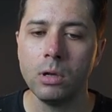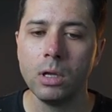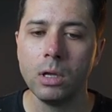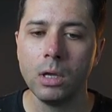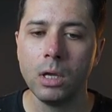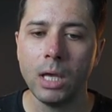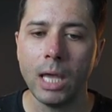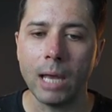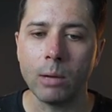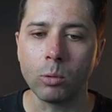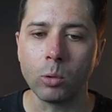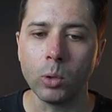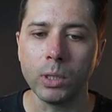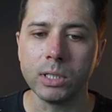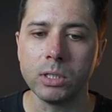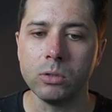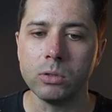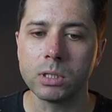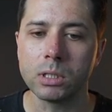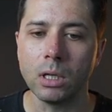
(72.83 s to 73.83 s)
and we're going
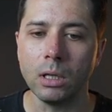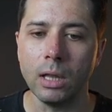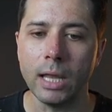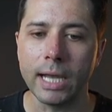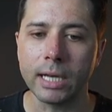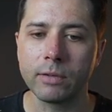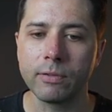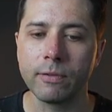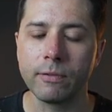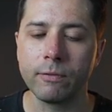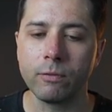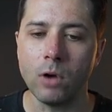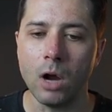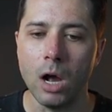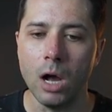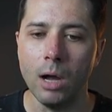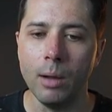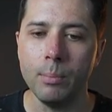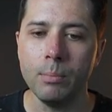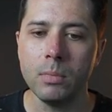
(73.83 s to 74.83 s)
to select
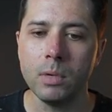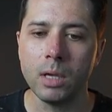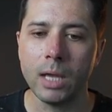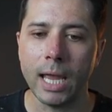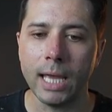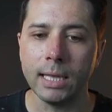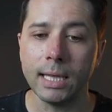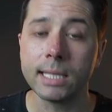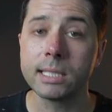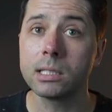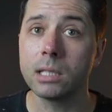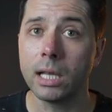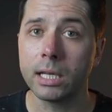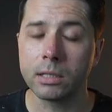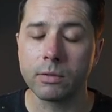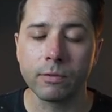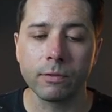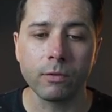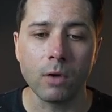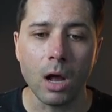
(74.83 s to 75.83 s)
from, and let's select
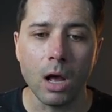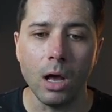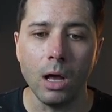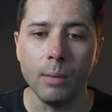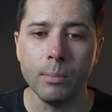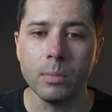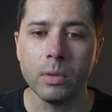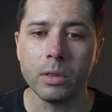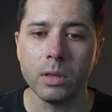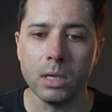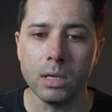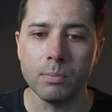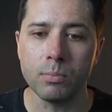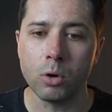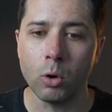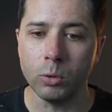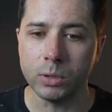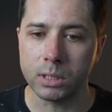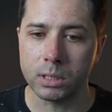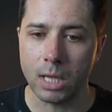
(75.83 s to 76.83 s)
from the
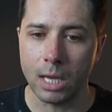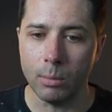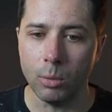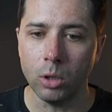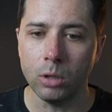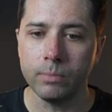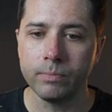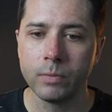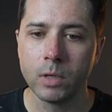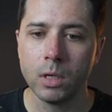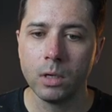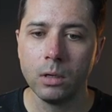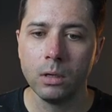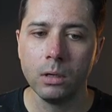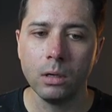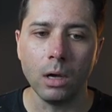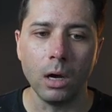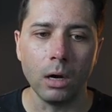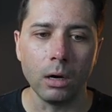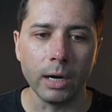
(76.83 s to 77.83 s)
post table.
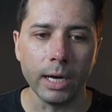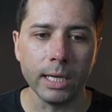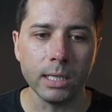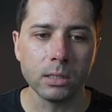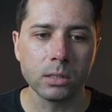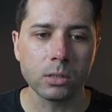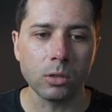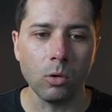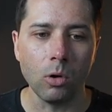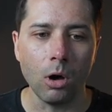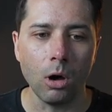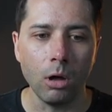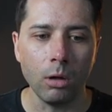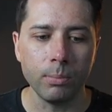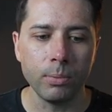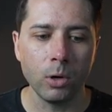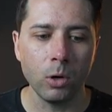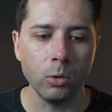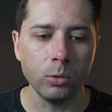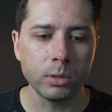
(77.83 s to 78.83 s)
All right, so all
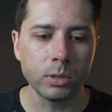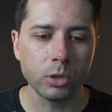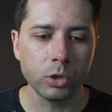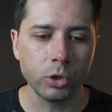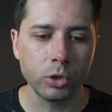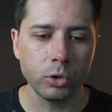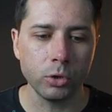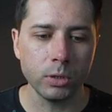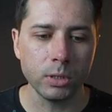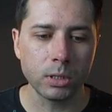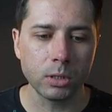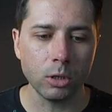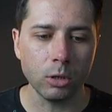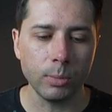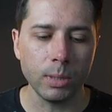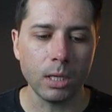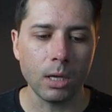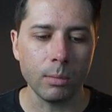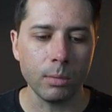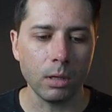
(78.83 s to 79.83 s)
posts should still be
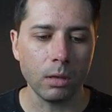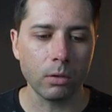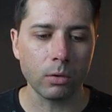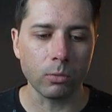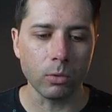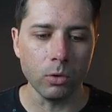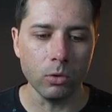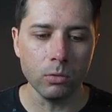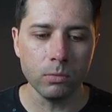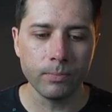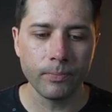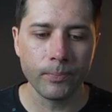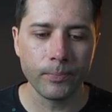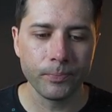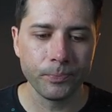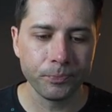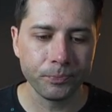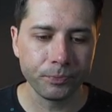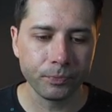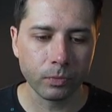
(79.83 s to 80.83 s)
coming through.
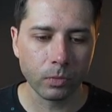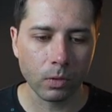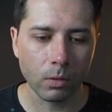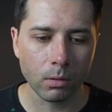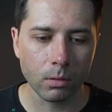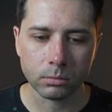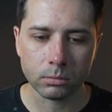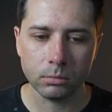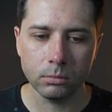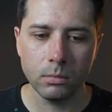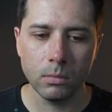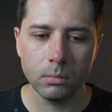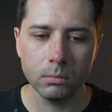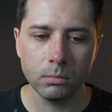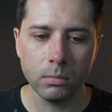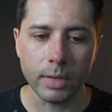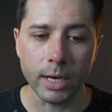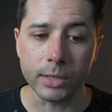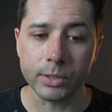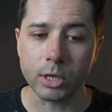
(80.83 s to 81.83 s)

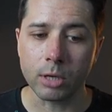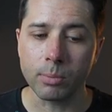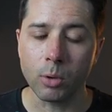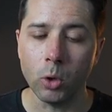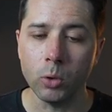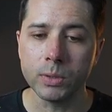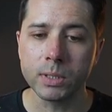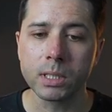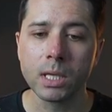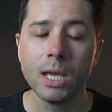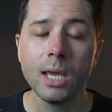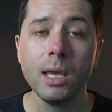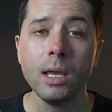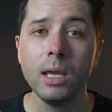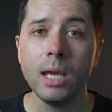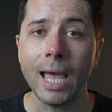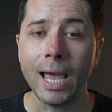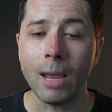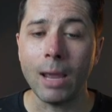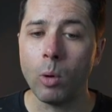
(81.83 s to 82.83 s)
There's our posts.
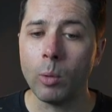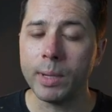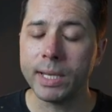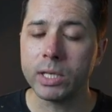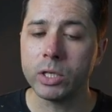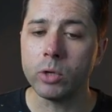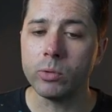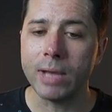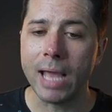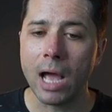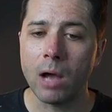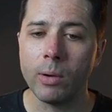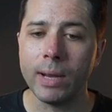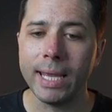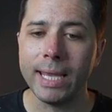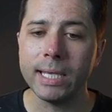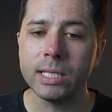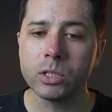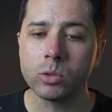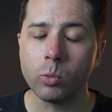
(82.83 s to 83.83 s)
And what we can do now
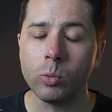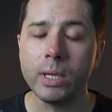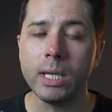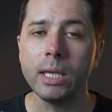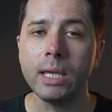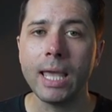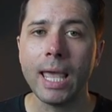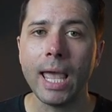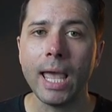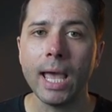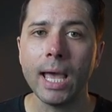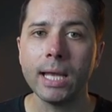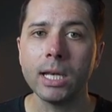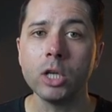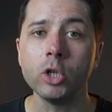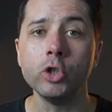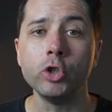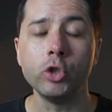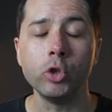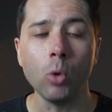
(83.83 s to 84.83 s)
is we can
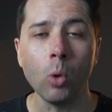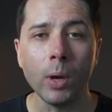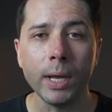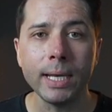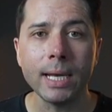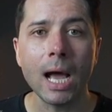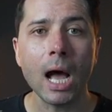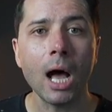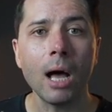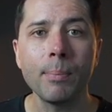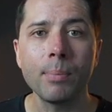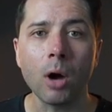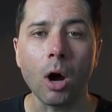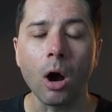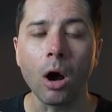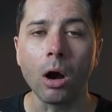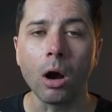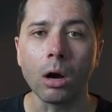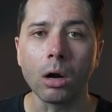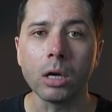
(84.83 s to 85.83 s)
join up
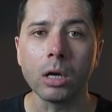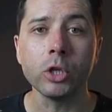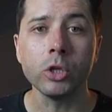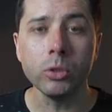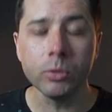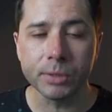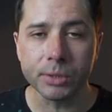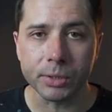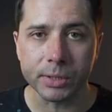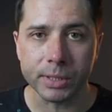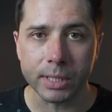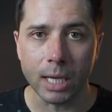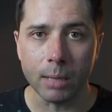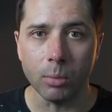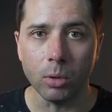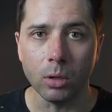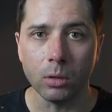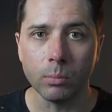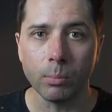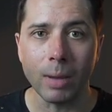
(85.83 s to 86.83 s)
our users
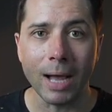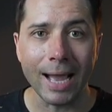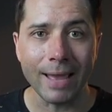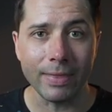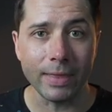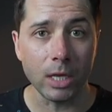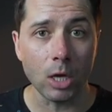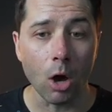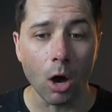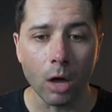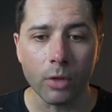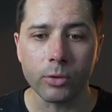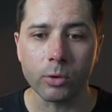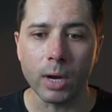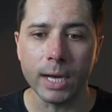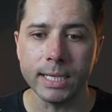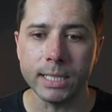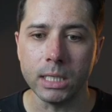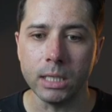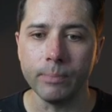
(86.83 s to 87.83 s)
table by the author
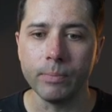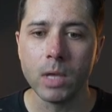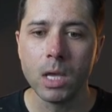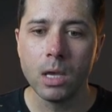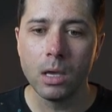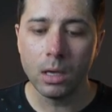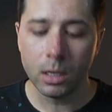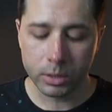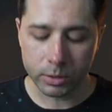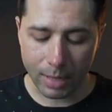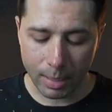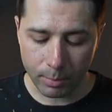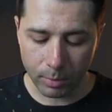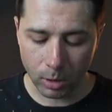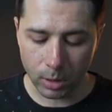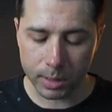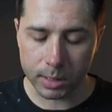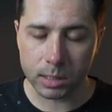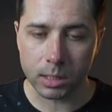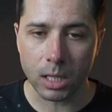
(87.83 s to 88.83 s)
ID. So that
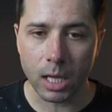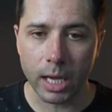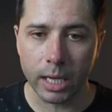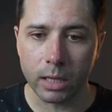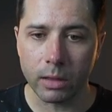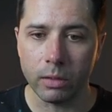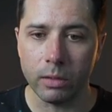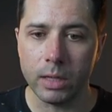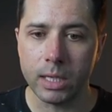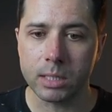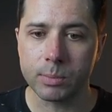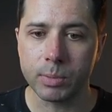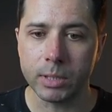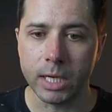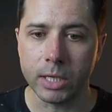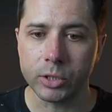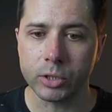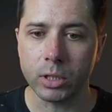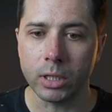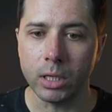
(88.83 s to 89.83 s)
looks like this
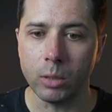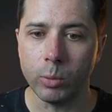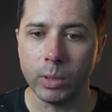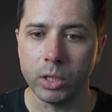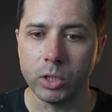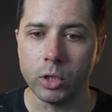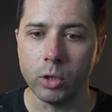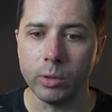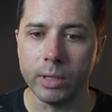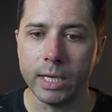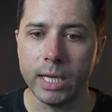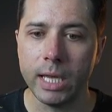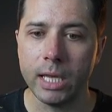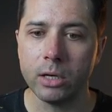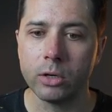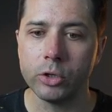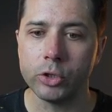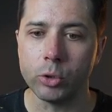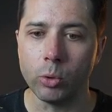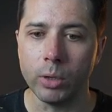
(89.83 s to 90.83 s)
potentially. We can do an inner
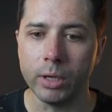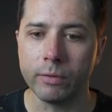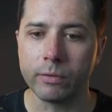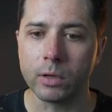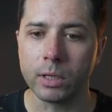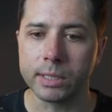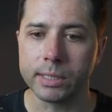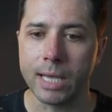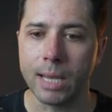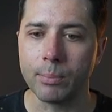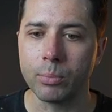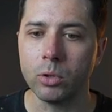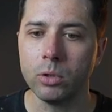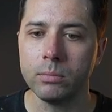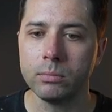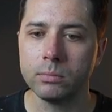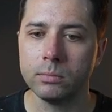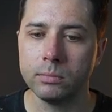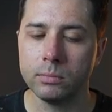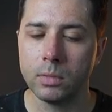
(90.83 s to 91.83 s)
join, for example,
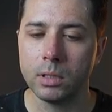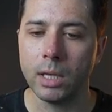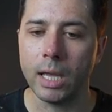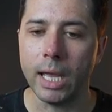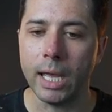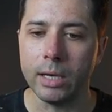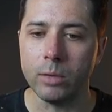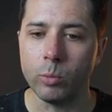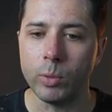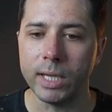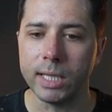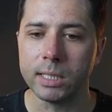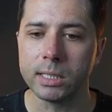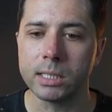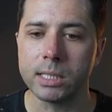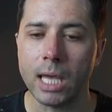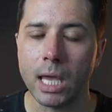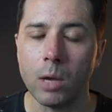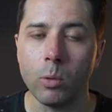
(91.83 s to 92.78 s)
and we can say we